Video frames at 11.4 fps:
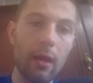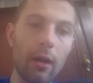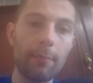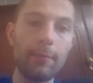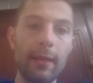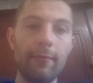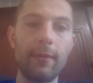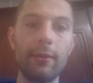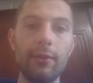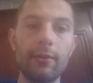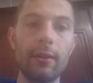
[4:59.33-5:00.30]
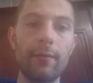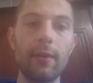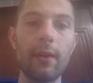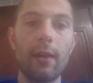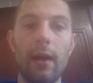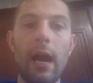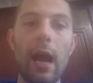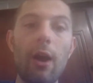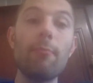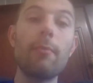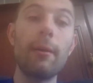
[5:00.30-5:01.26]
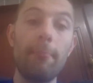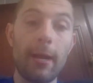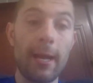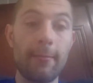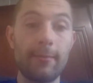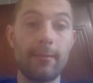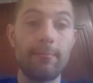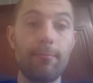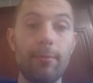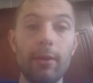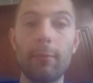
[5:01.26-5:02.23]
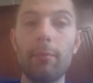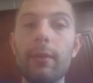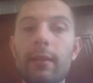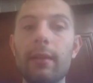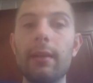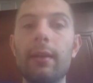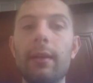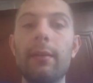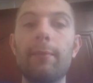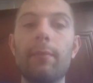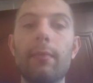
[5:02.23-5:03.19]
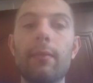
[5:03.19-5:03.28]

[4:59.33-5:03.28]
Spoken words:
update videos of how my parents put up with the